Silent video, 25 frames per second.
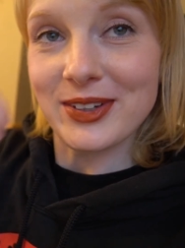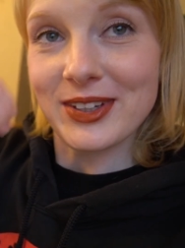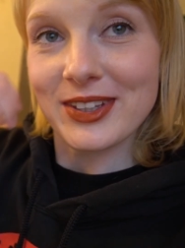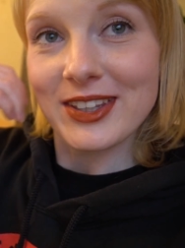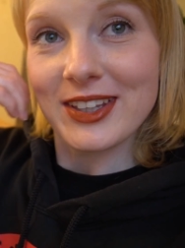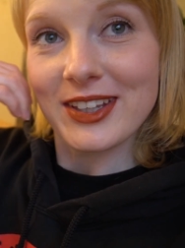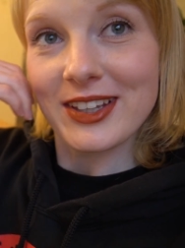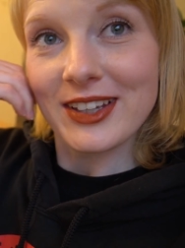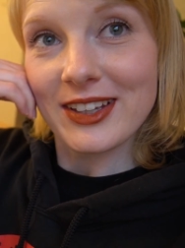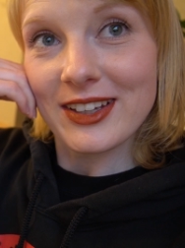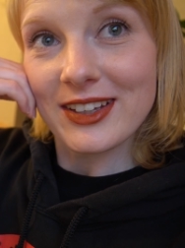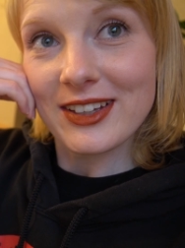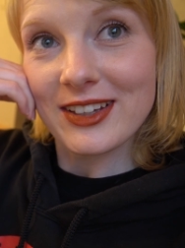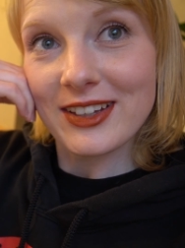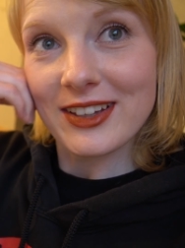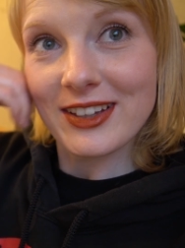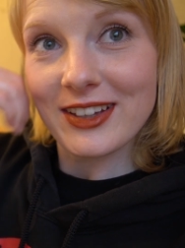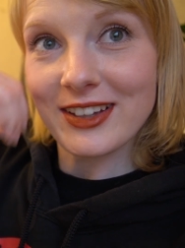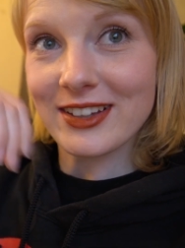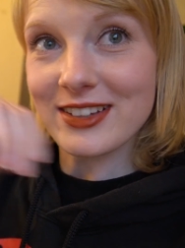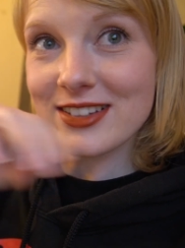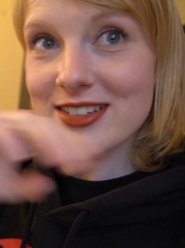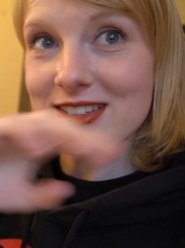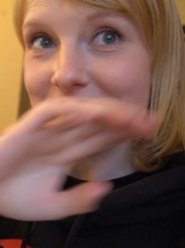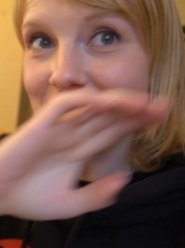I think
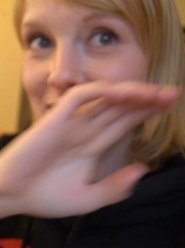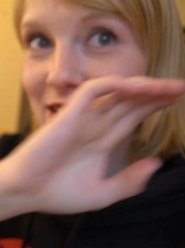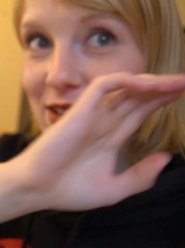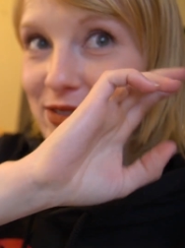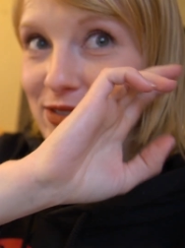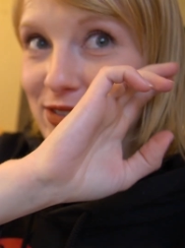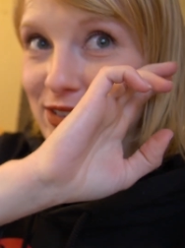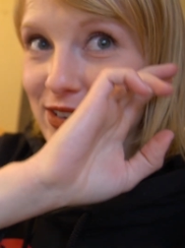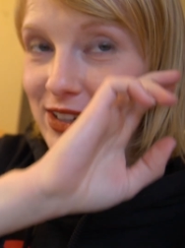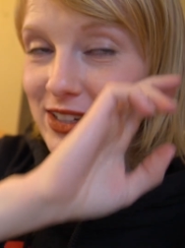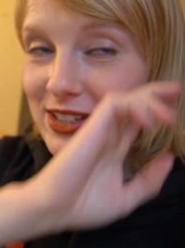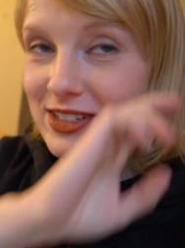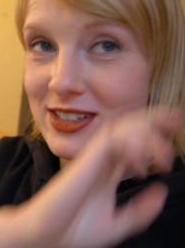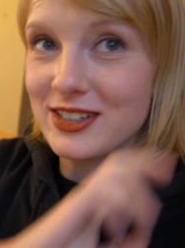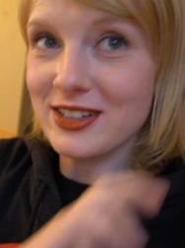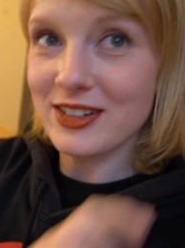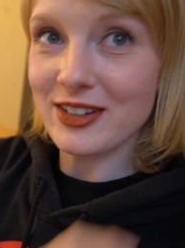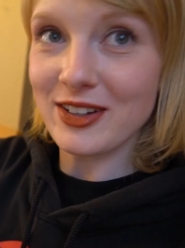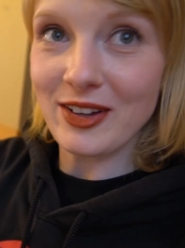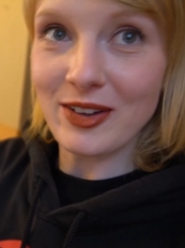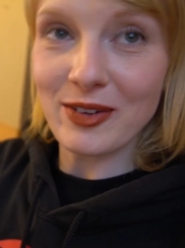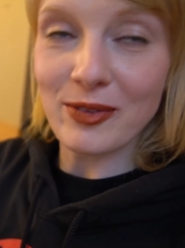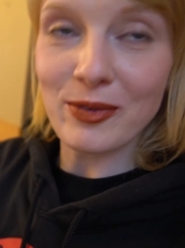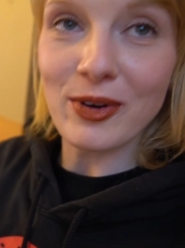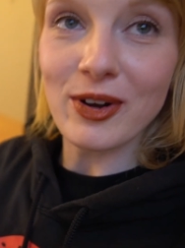it is time for us
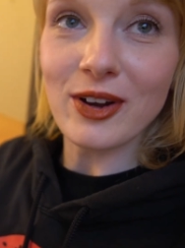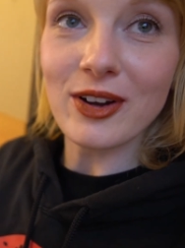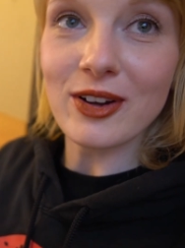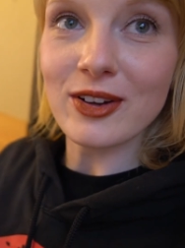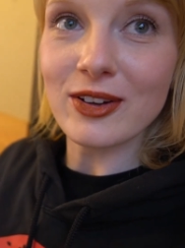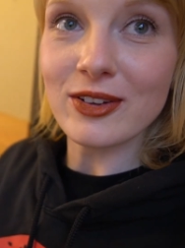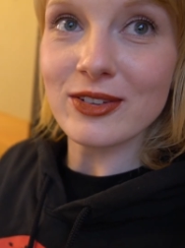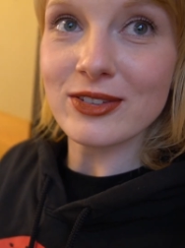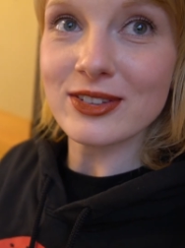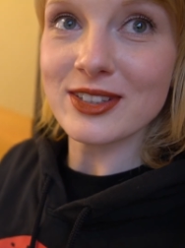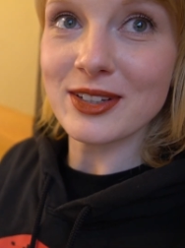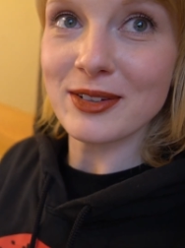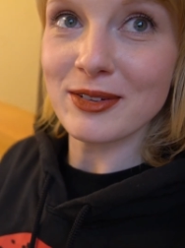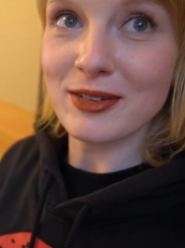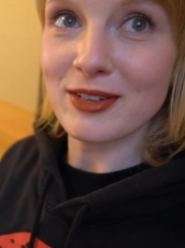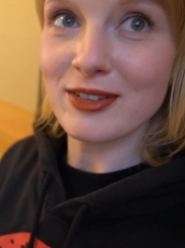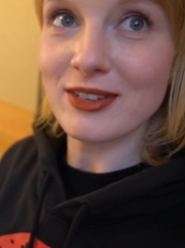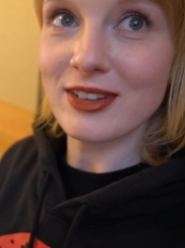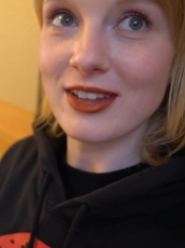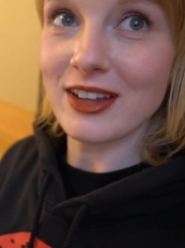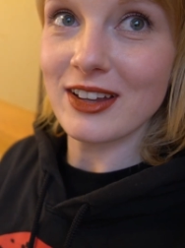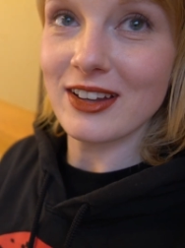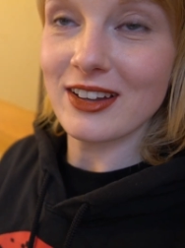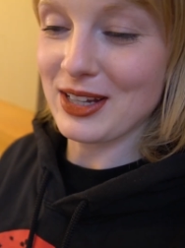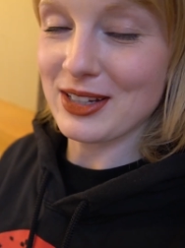to work off some
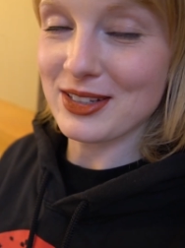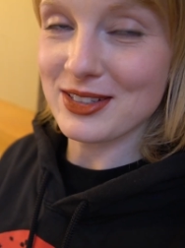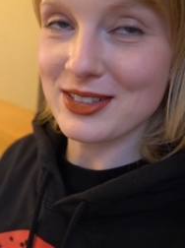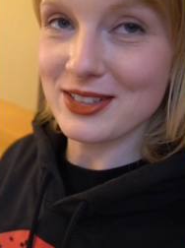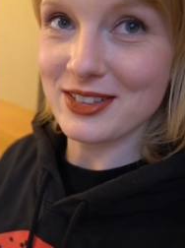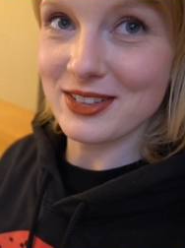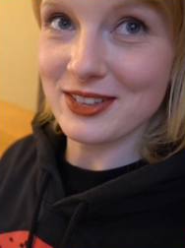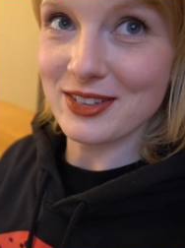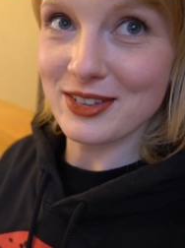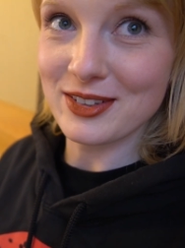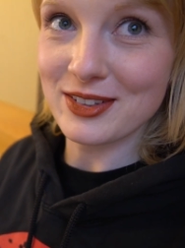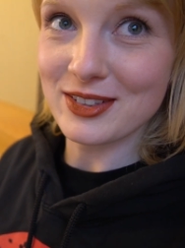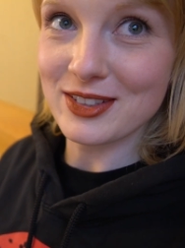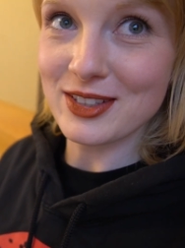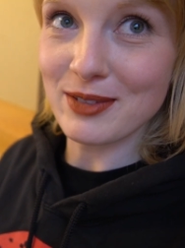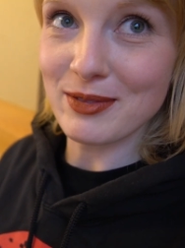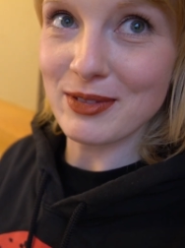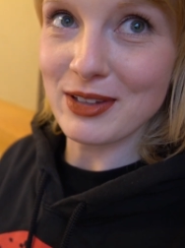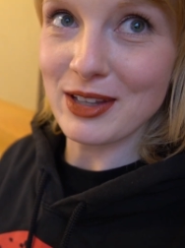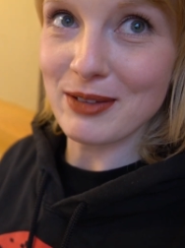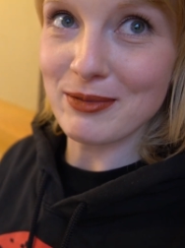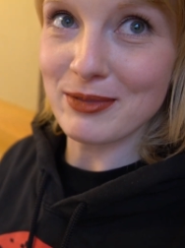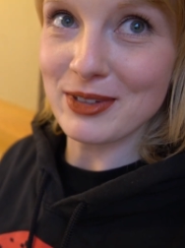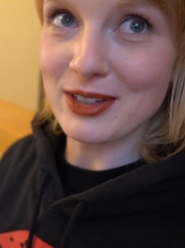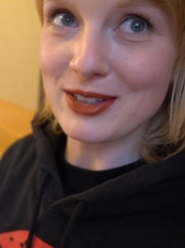of that katsu, some
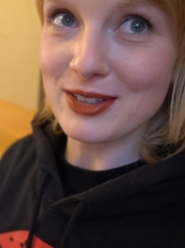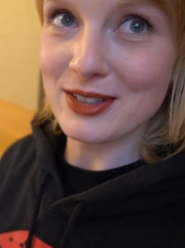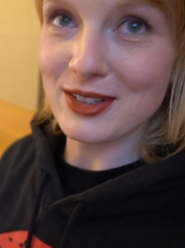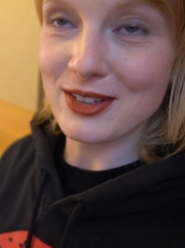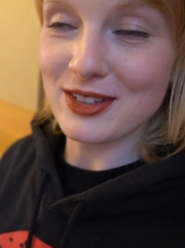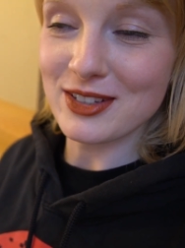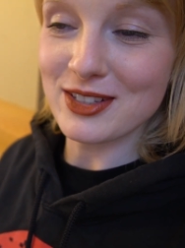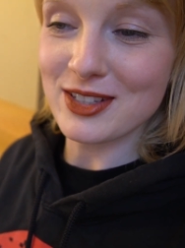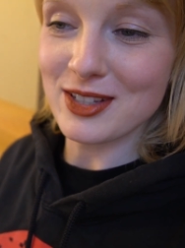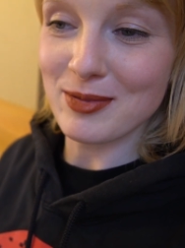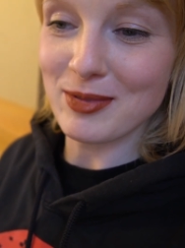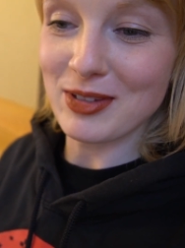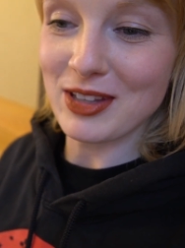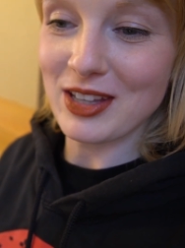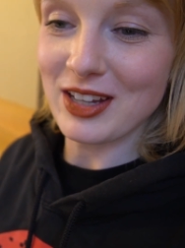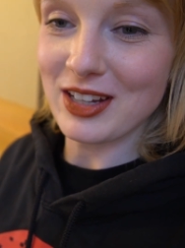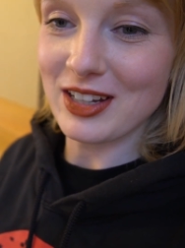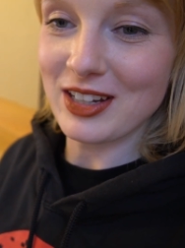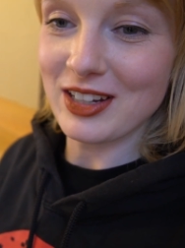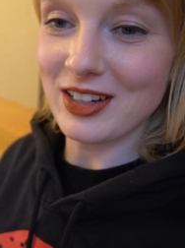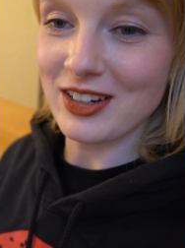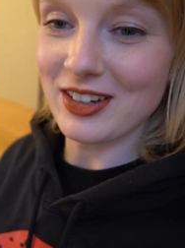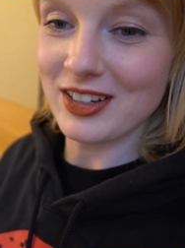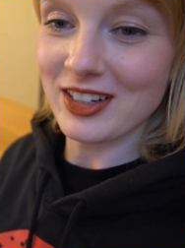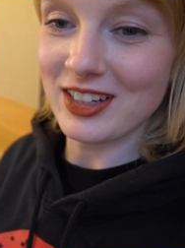of that miso, some of that
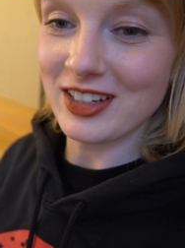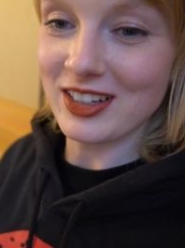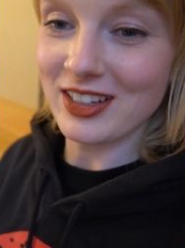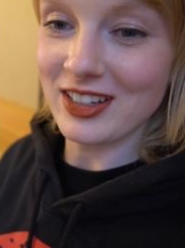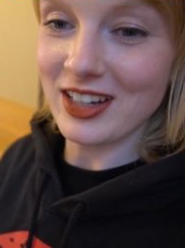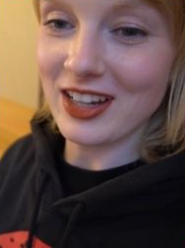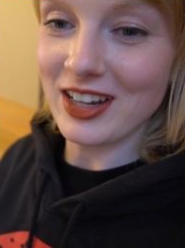inari,